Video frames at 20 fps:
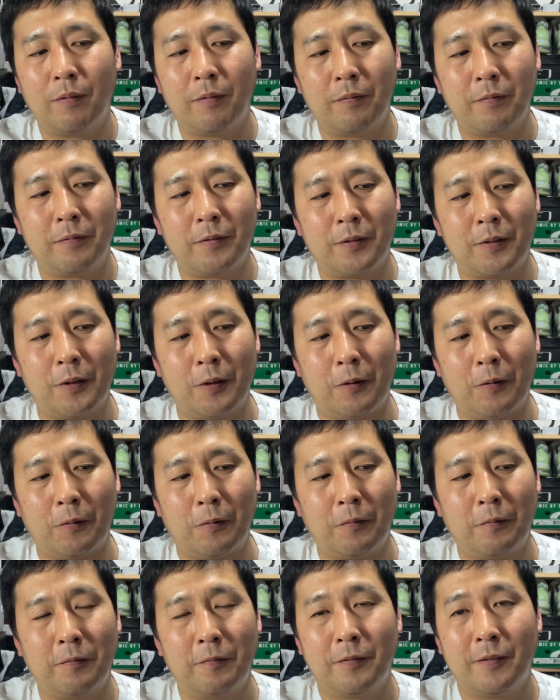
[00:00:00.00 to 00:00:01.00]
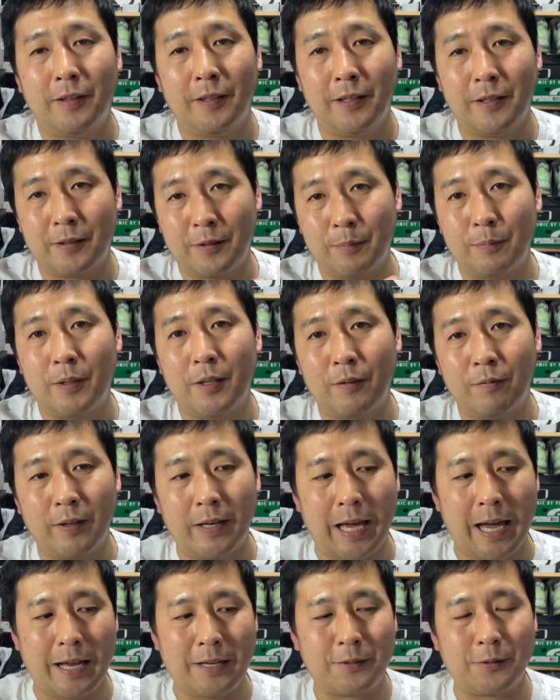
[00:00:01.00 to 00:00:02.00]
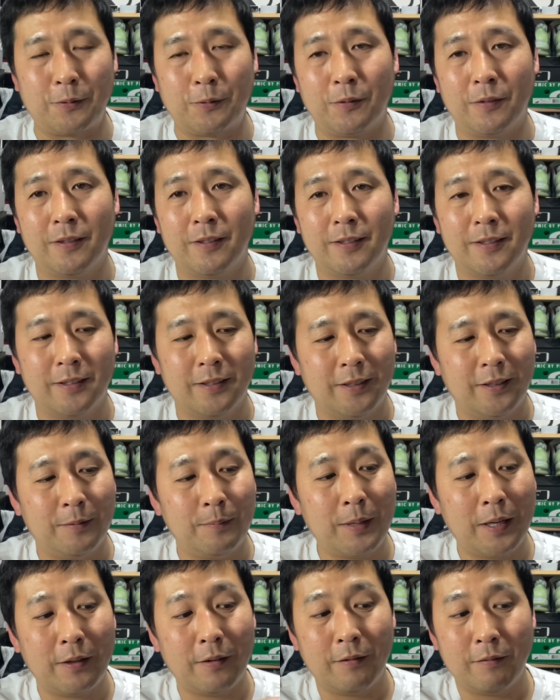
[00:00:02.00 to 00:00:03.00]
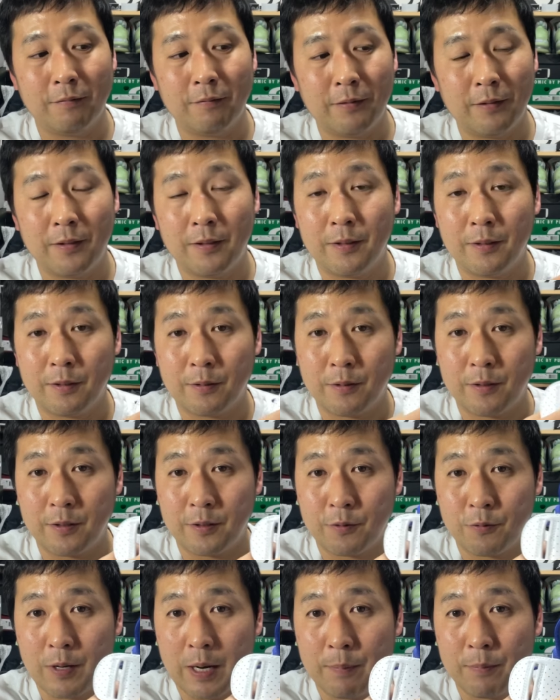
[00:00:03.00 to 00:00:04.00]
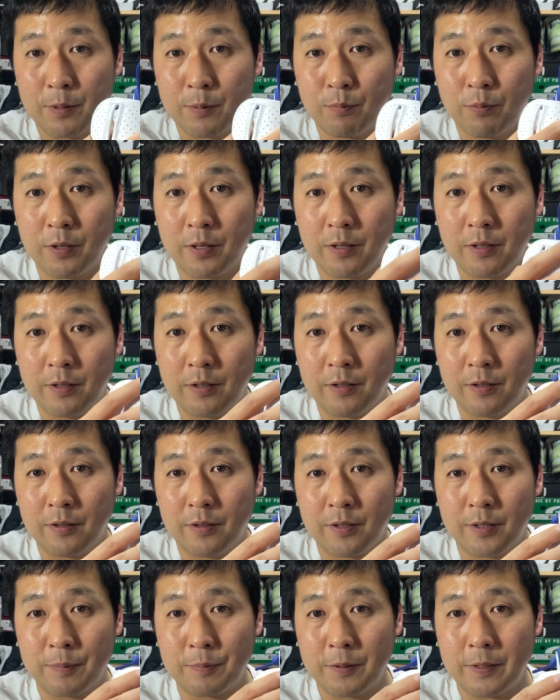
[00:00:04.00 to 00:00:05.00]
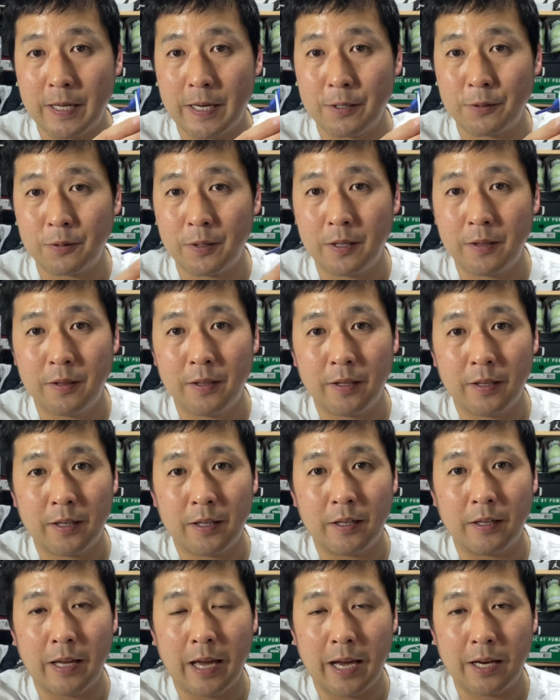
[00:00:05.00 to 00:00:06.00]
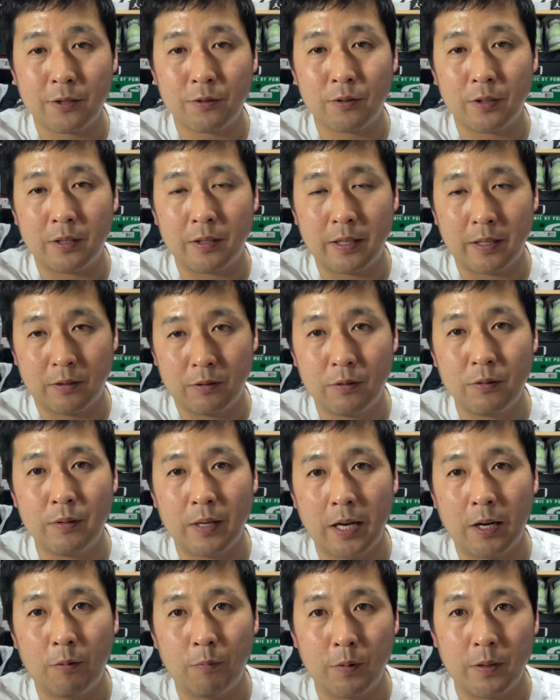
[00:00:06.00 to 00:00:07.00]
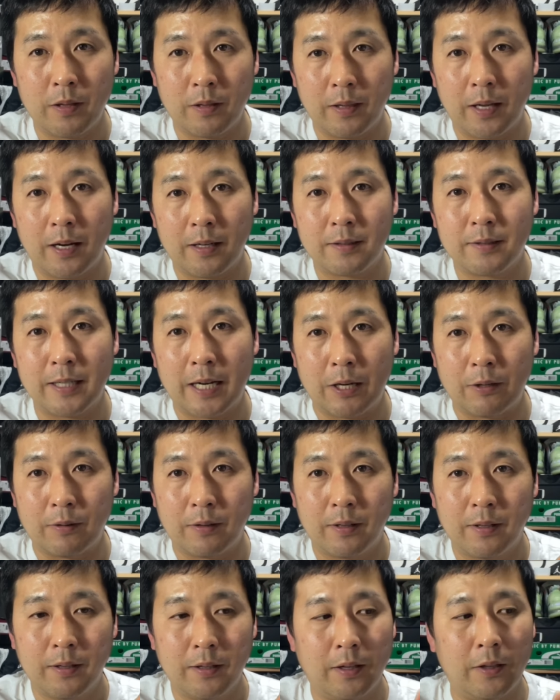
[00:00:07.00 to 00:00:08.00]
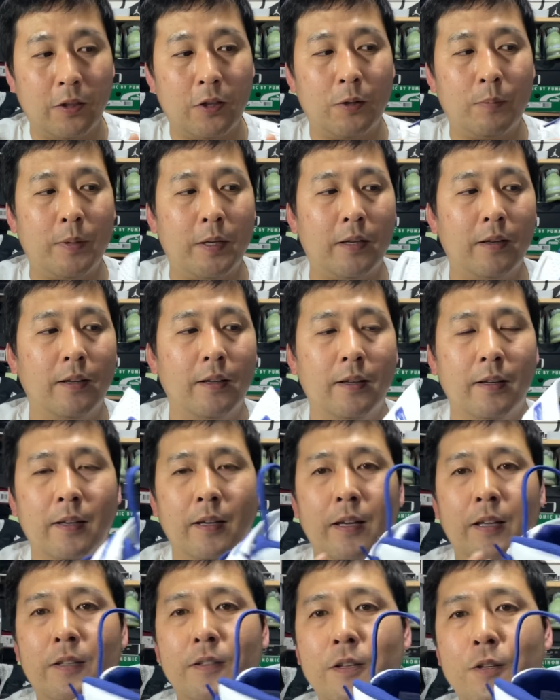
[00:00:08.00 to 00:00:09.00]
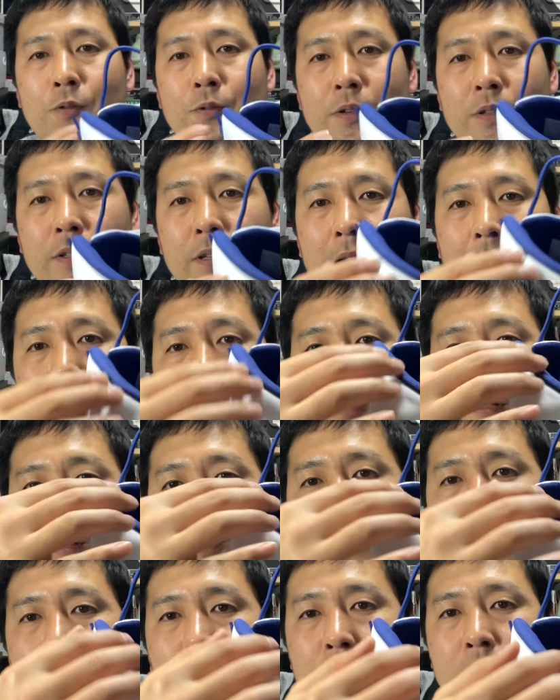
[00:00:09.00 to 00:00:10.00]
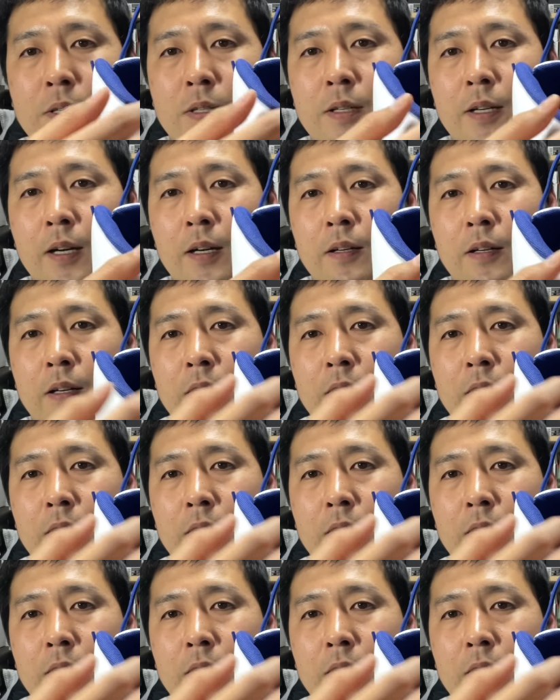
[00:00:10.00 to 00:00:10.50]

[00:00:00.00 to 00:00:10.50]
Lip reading: So it's a bit of a hassle. But the strap is pretty substantial and thick, and it actually do help with the lockdown a little bit. It's interesting how the shoe is cut.